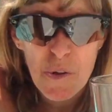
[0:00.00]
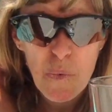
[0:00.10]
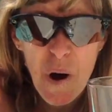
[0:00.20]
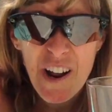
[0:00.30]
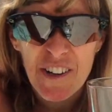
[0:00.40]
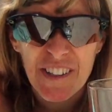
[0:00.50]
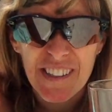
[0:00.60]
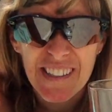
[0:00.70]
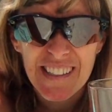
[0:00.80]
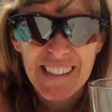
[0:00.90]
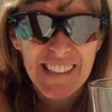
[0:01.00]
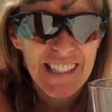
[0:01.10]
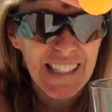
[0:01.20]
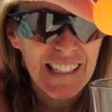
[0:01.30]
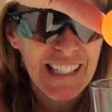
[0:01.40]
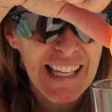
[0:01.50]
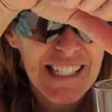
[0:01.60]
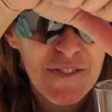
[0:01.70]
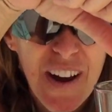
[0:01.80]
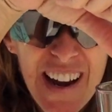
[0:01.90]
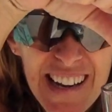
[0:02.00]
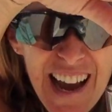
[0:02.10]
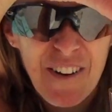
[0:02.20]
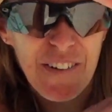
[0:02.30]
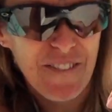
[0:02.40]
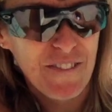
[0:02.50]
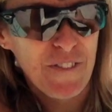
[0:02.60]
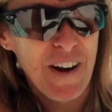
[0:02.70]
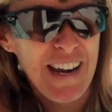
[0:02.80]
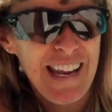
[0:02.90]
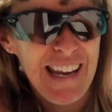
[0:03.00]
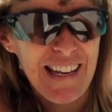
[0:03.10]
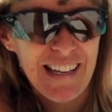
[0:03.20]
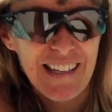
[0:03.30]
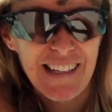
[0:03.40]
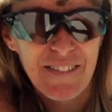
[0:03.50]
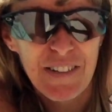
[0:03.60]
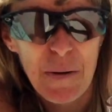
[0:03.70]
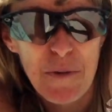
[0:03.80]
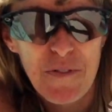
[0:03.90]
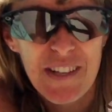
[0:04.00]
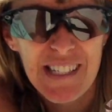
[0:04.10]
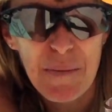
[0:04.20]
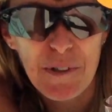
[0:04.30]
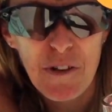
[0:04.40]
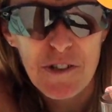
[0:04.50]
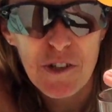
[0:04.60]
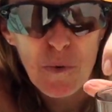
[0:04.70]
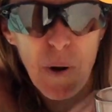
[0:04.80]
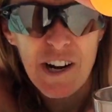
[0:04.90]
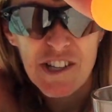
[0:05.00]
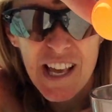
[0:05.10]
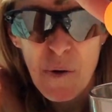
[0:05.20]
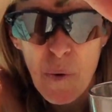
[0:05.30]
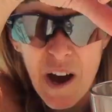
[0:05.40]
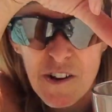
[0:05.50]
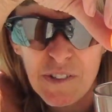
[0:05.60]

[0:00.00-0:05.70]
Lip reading: the water? Let's find out. Ready? I'll move this up closer. Watch that water